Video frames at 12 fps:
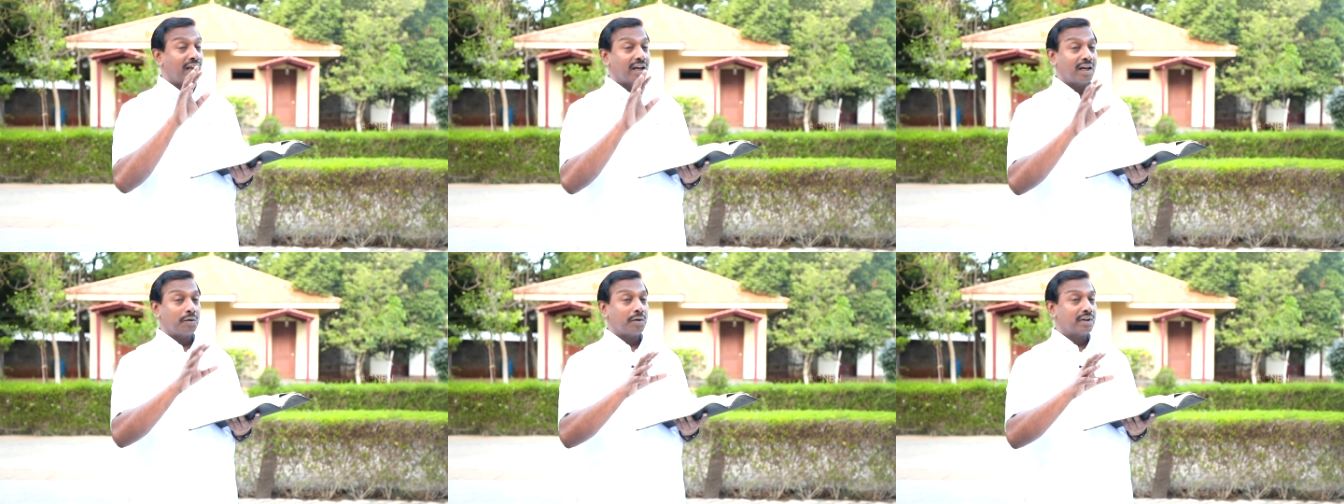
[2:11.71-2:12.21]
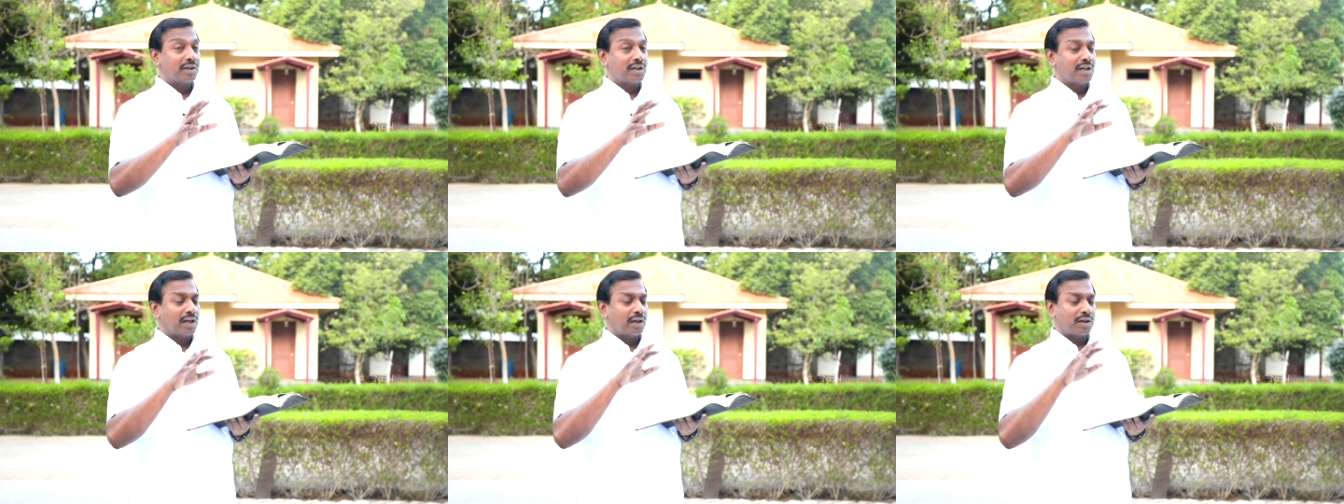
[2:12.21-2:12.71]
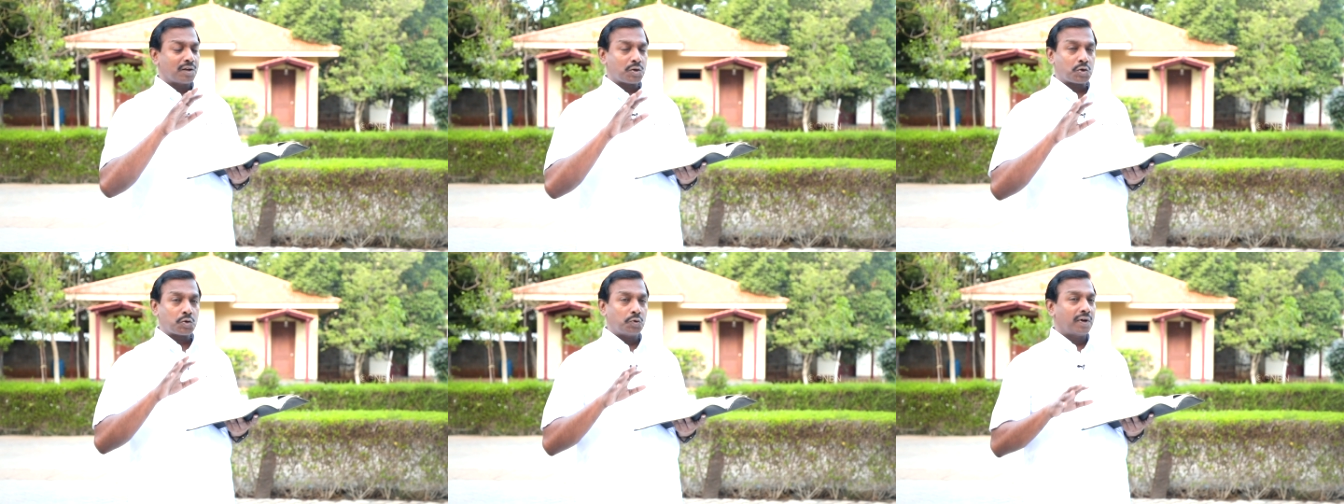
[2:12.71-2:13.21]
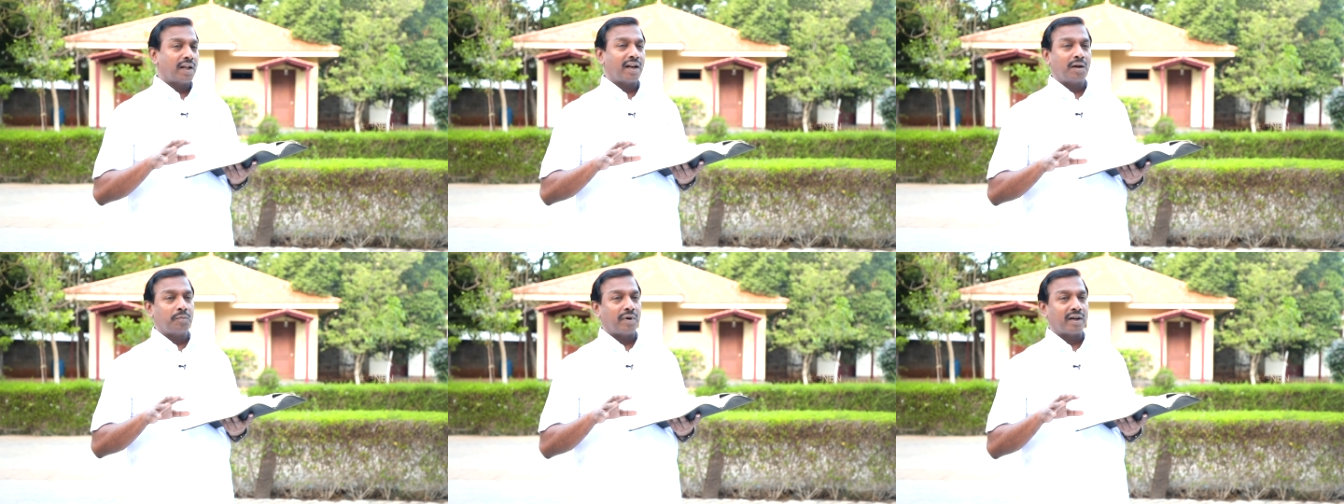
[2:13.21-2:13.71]
If we look at the
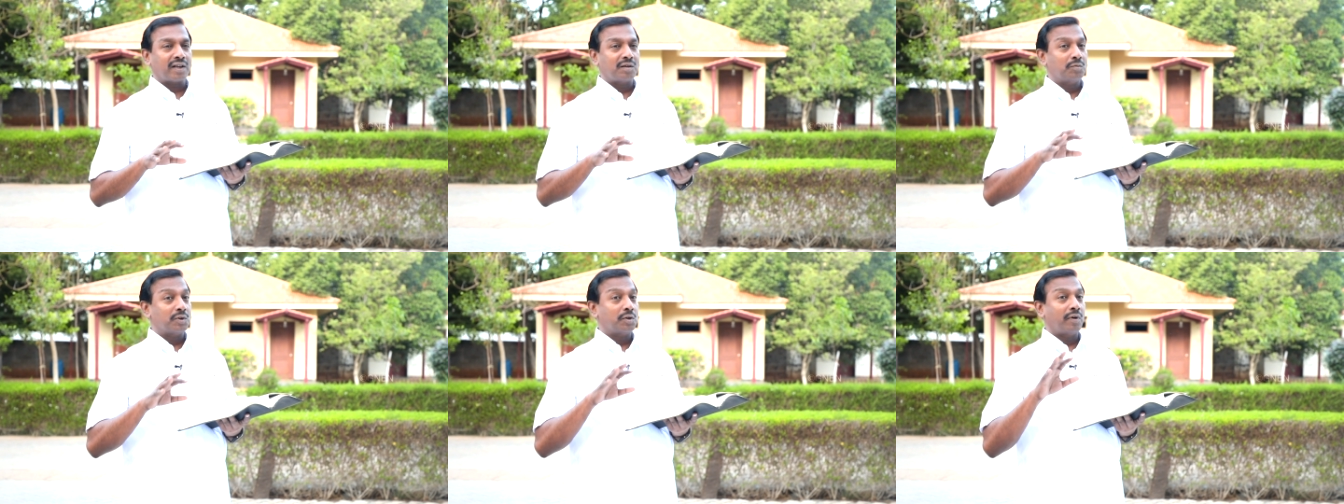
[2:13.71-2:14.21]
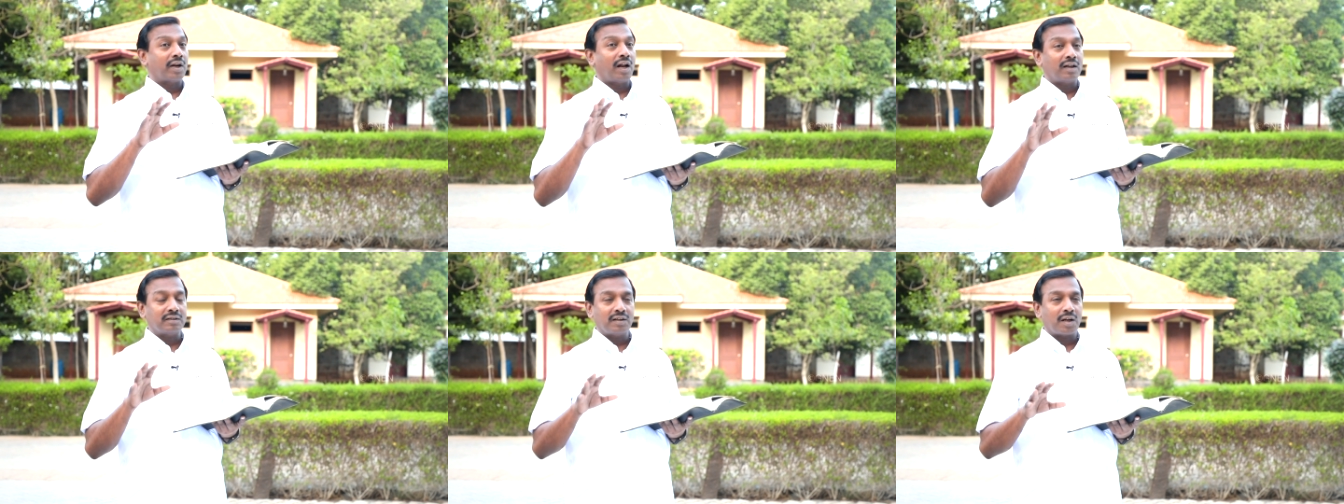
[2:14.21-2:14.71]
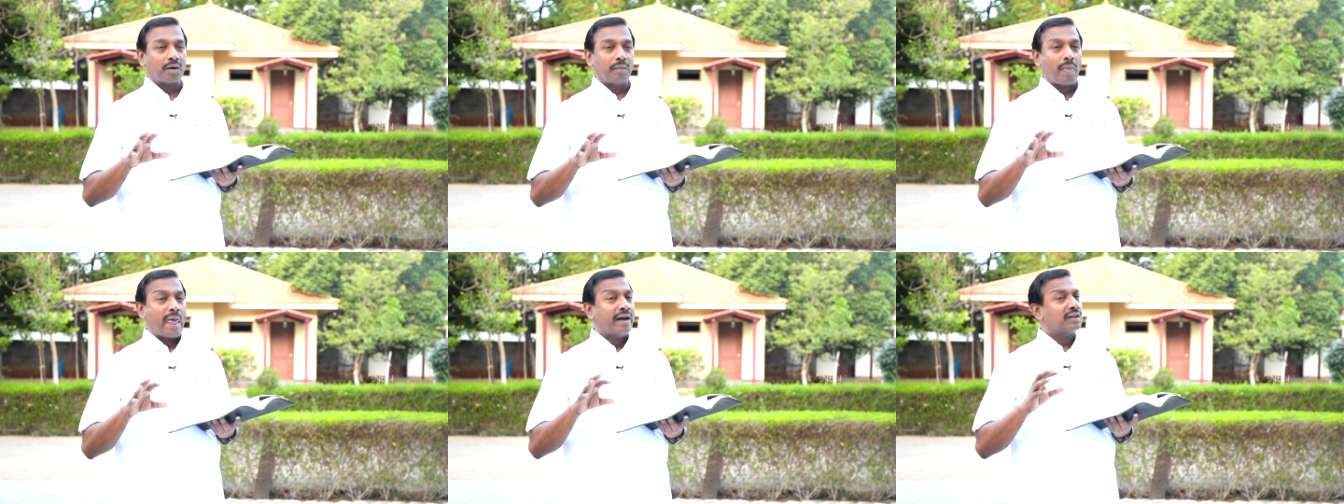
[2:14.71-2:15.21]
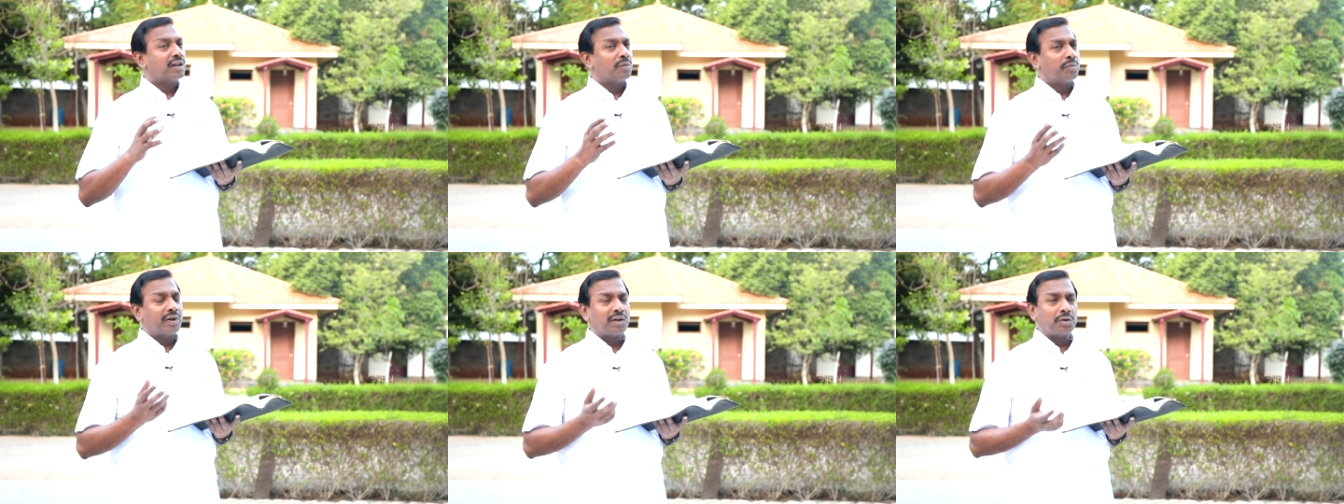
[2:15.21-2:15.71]
situation, it is definitely a desert.
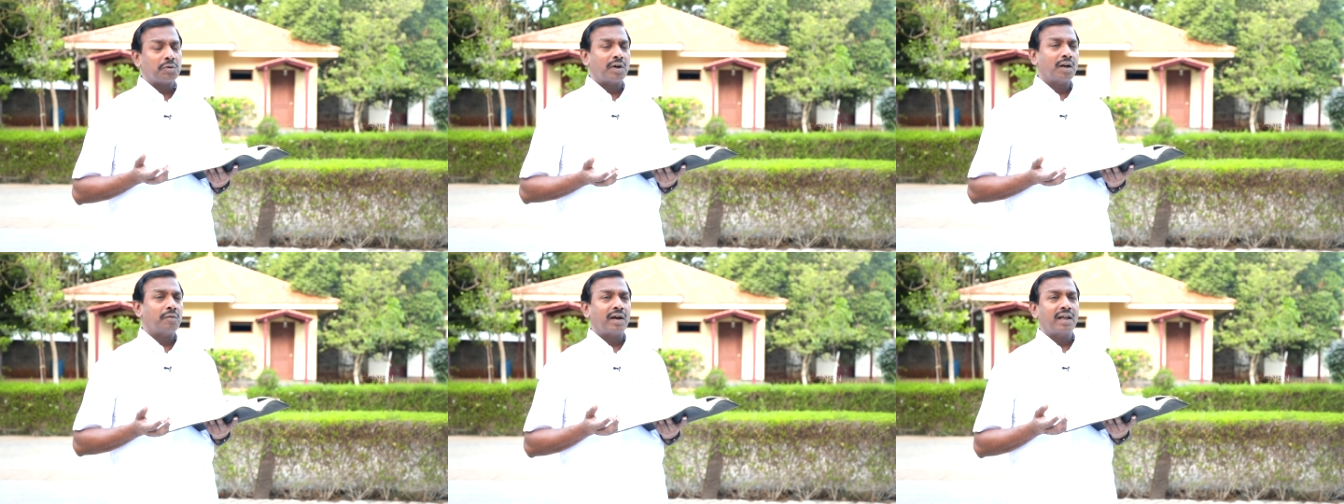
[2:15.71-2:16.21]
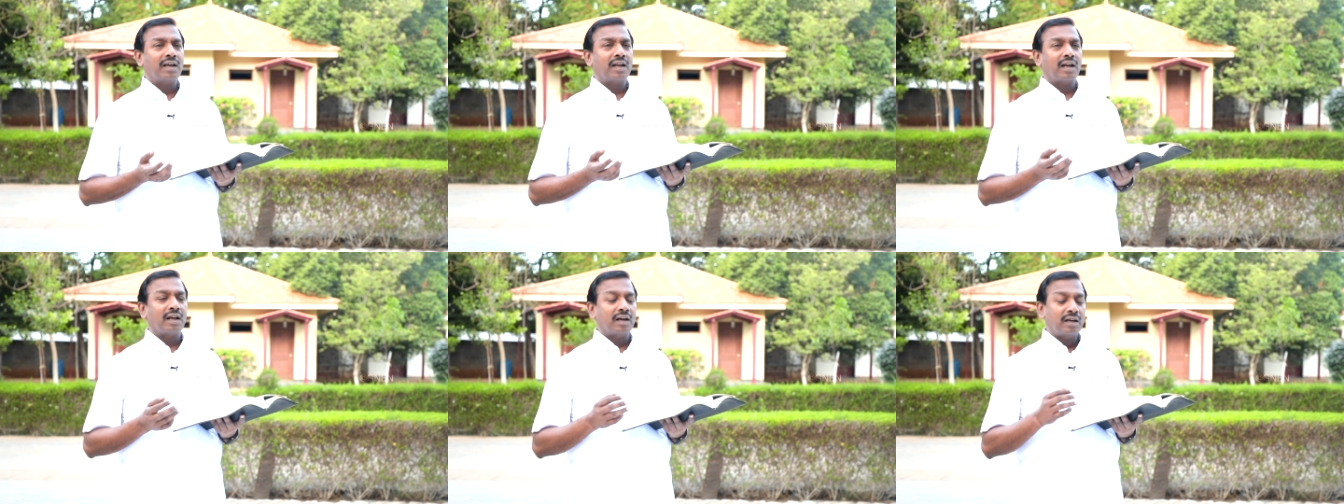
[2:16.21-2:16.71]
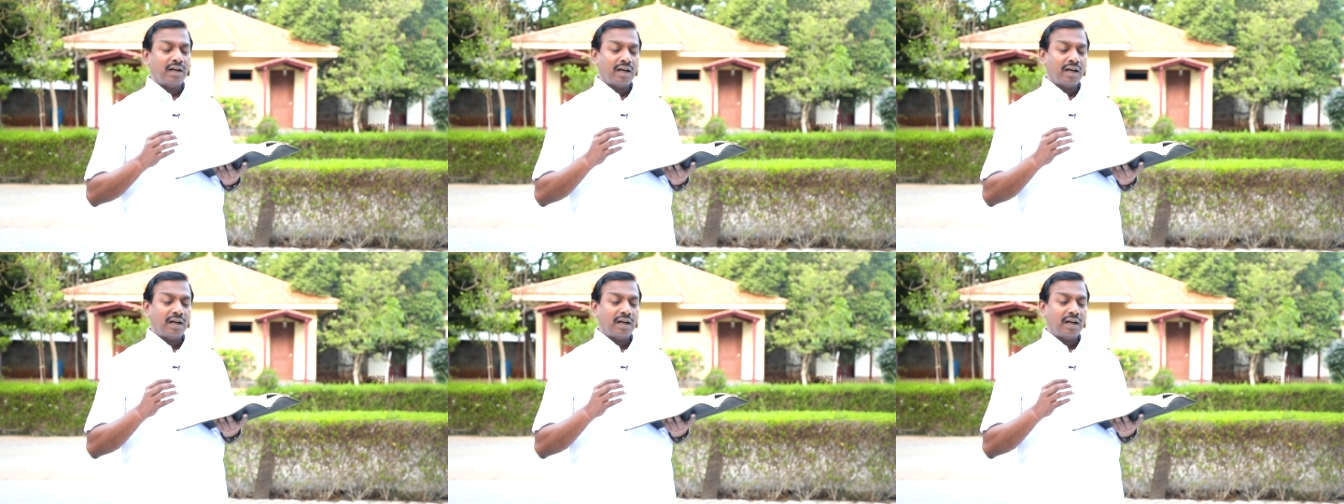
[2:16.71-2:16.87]
There is no way to escape,